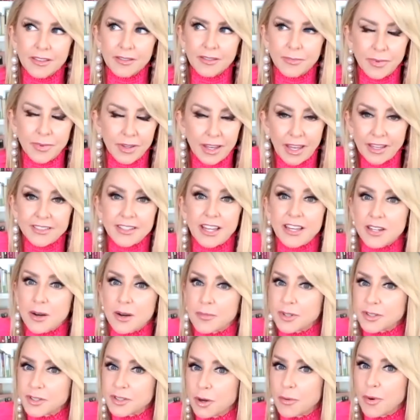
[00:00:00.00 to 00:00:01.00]
because that
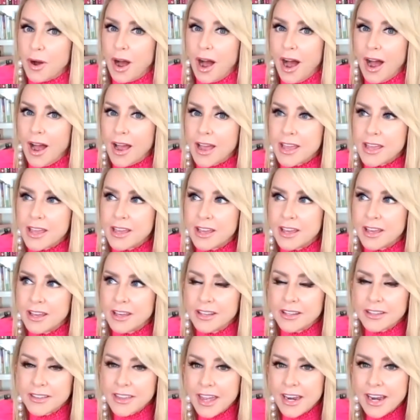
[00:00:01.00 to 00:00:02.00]
number's so high
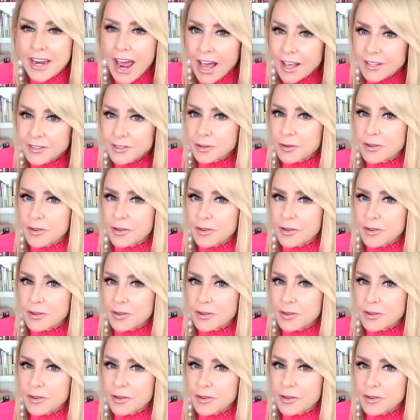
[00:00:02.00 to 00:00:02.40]
that has